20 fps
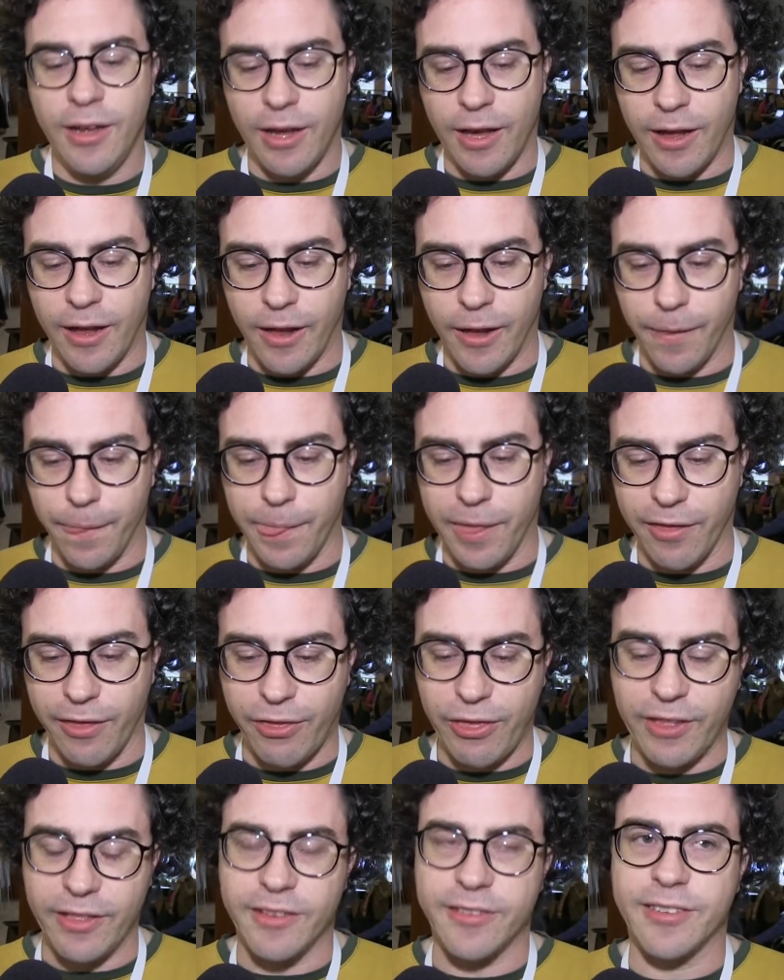Uh, the other
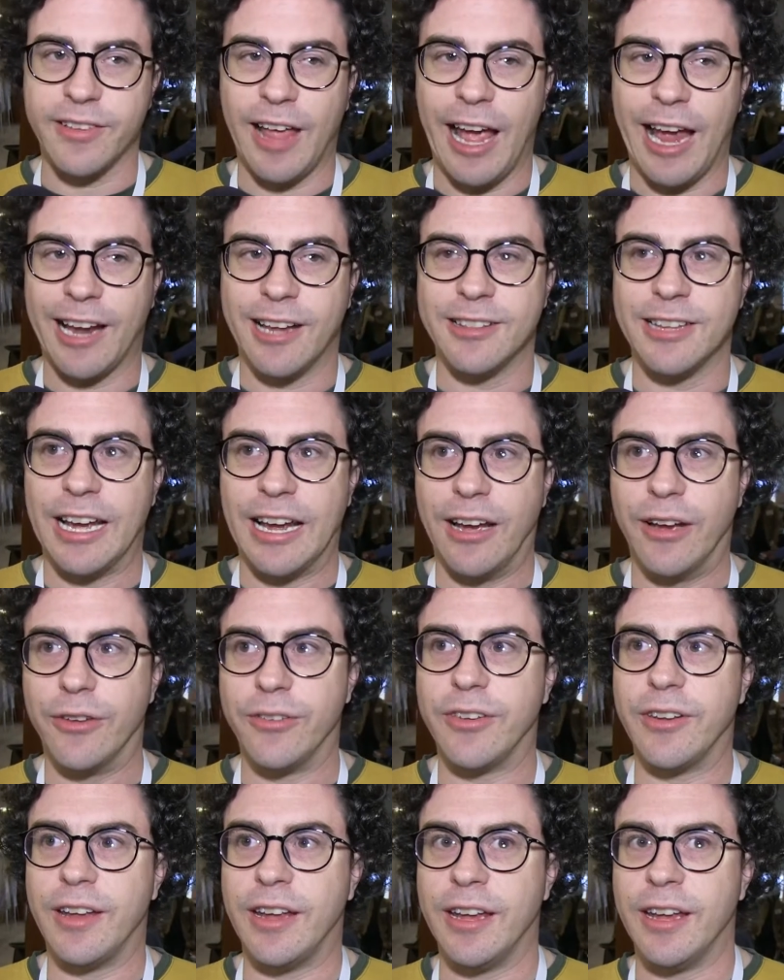thing that Slack
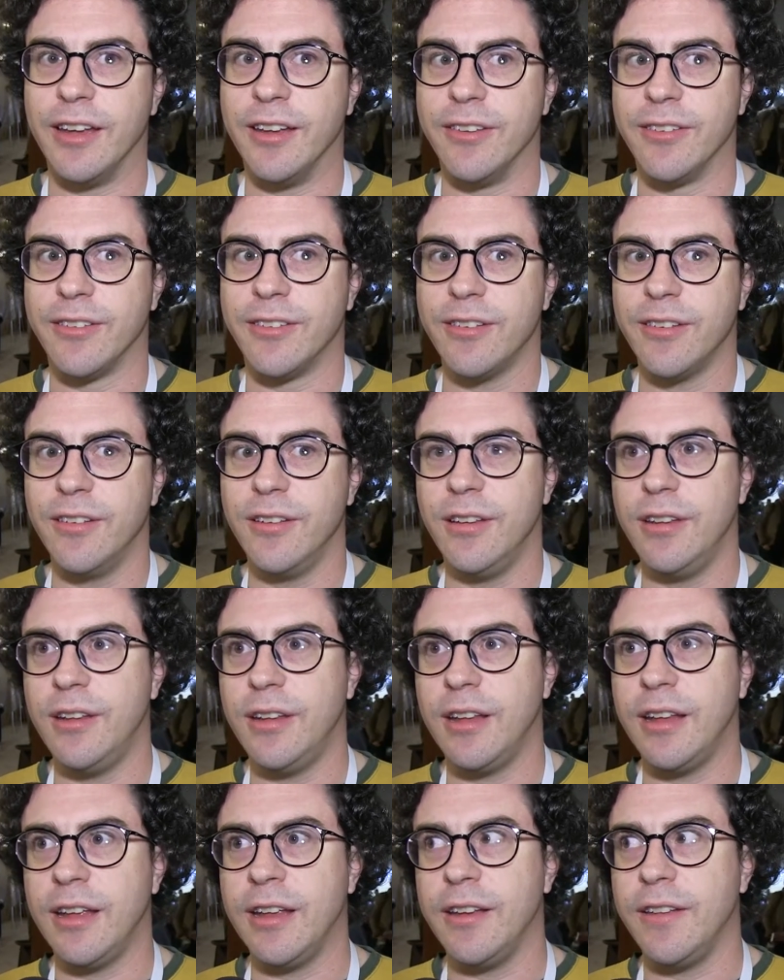allows is,
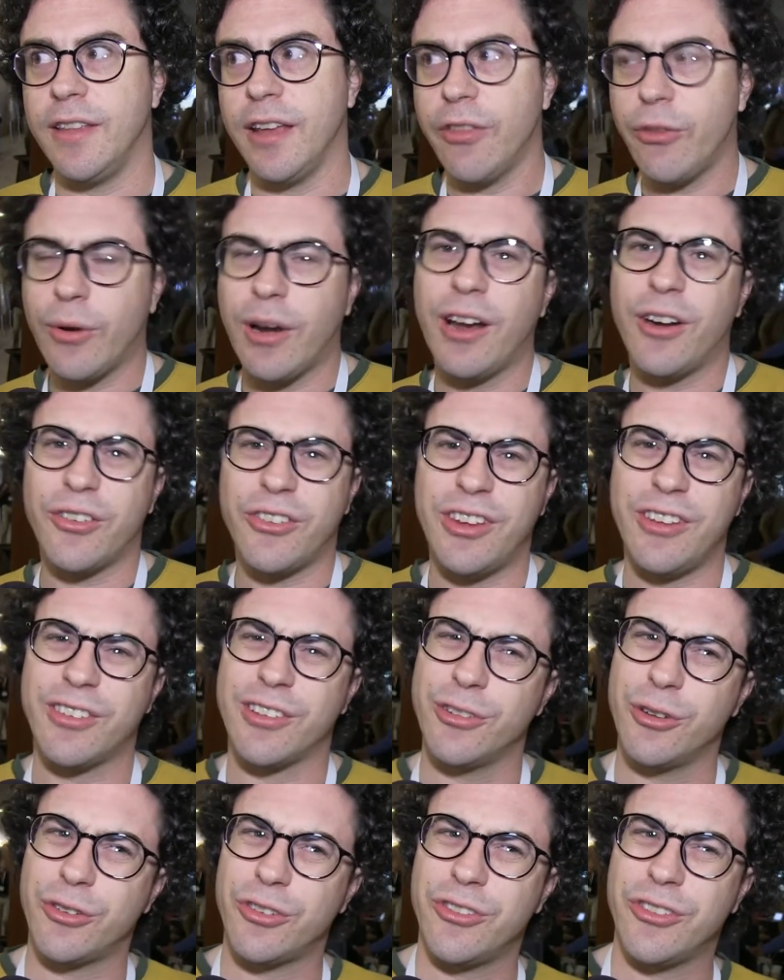it, the other I R C
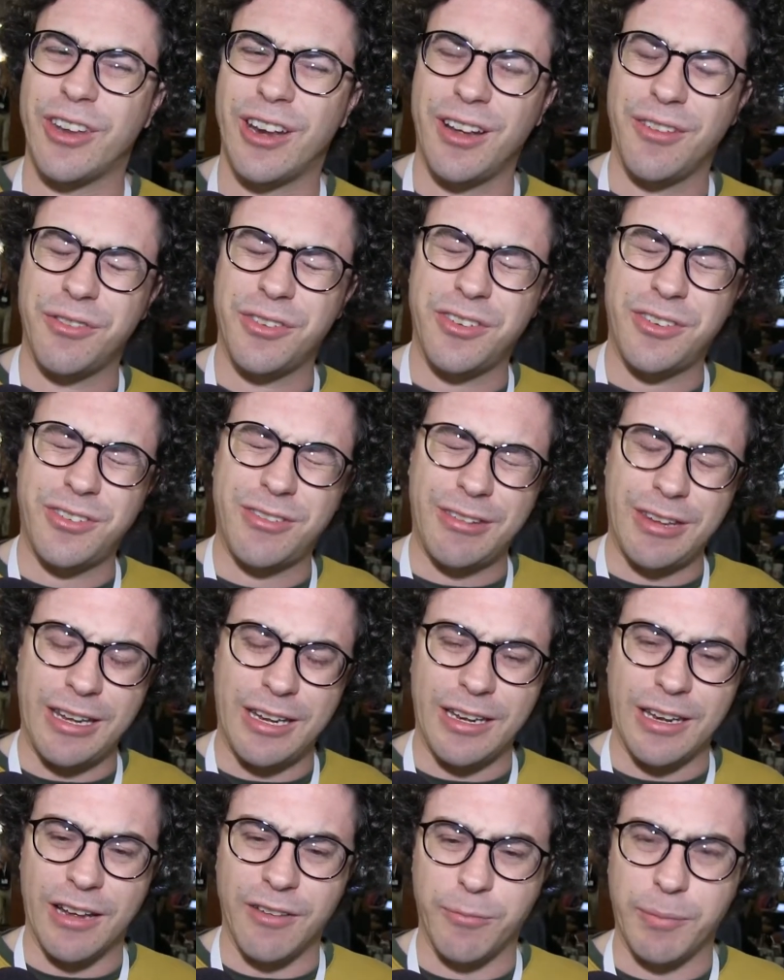solutions that I've
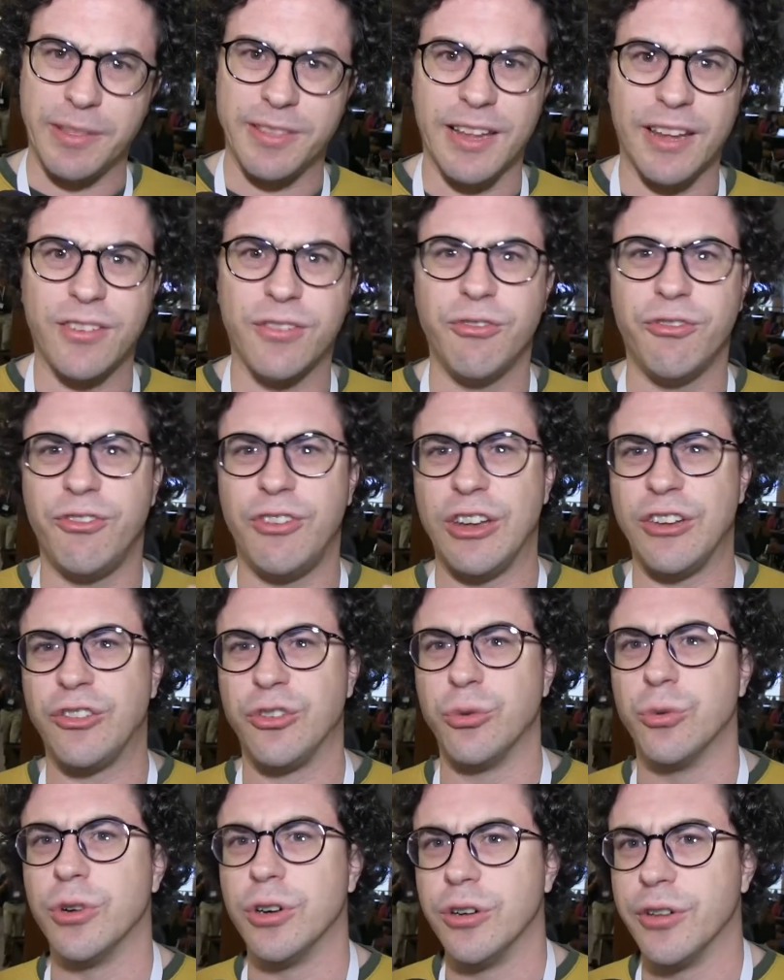seen have been less
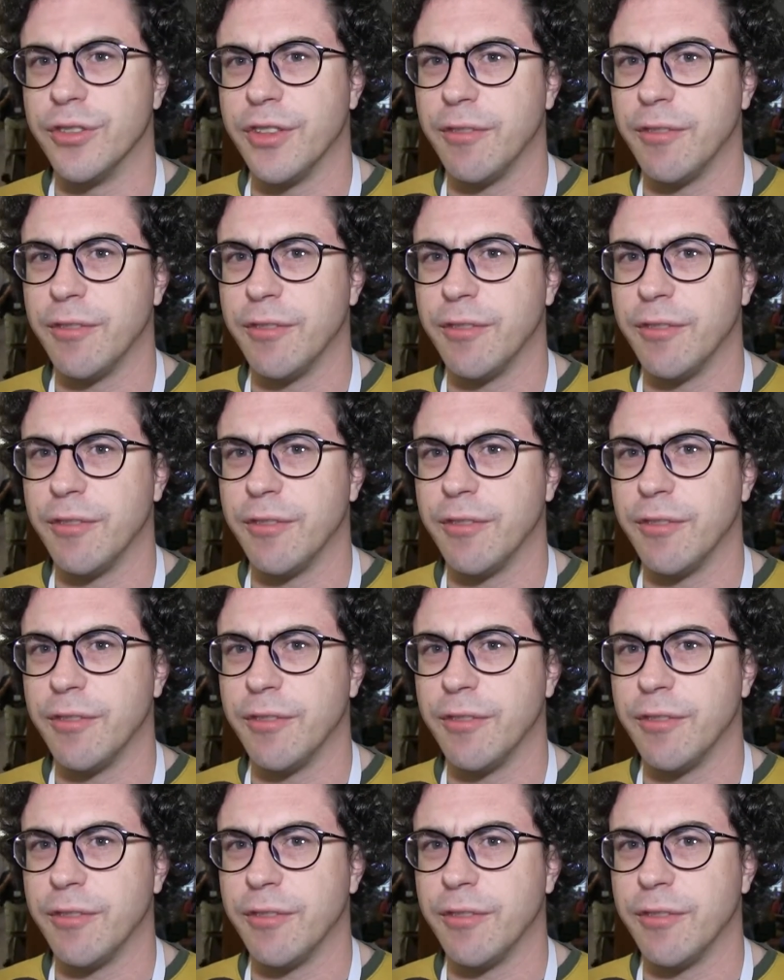visual.